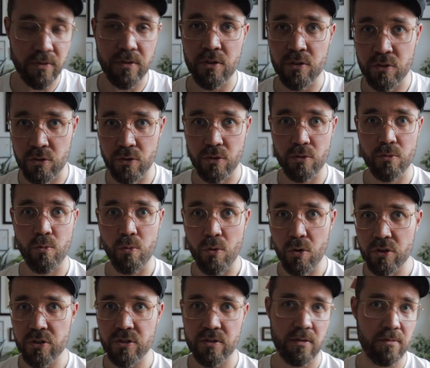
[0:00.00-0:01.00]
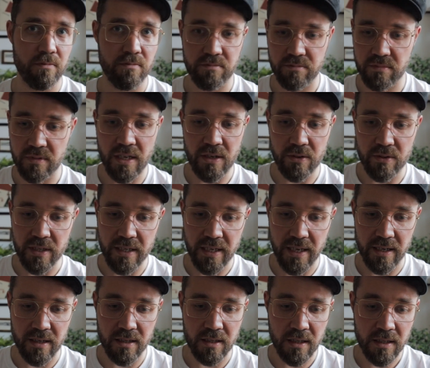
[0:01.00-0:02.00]
that you do wash them now and
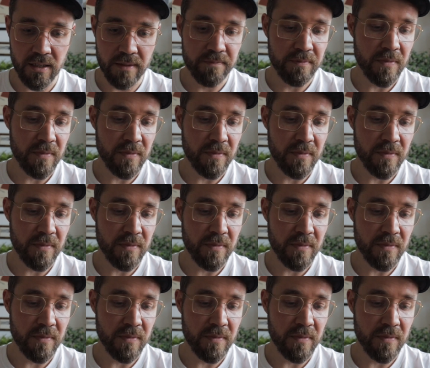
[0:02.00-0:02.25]
again.